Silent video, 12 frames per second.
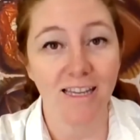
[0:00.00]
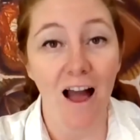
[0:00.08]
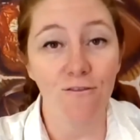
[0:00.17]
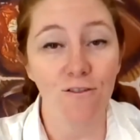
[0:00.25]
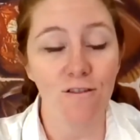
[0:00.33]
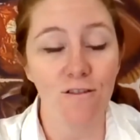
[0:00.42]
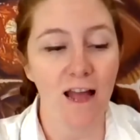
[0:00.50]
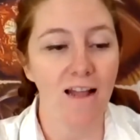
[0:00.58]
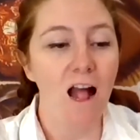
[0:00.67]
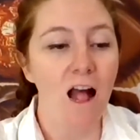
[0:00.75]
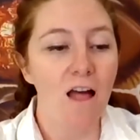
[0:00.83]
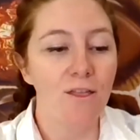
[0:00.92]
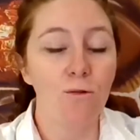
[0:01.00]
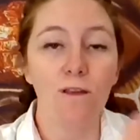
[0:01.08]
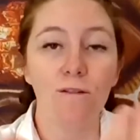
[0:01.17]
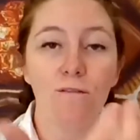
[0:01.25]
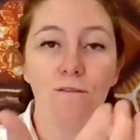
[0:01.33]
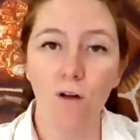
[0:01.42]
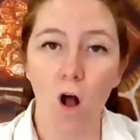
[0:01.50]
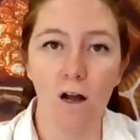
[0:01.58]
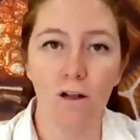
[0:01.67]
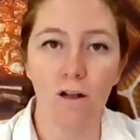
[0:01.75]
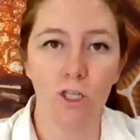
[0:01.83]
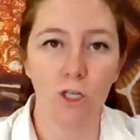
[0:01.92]
After that, they will then fall
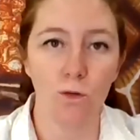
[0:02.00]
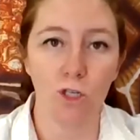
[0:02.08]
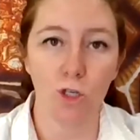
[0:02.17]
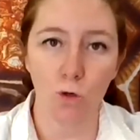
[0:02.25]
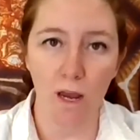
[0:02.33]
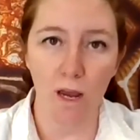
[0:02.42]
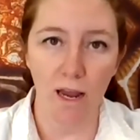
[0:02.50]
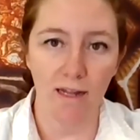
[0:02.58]
onto a tray,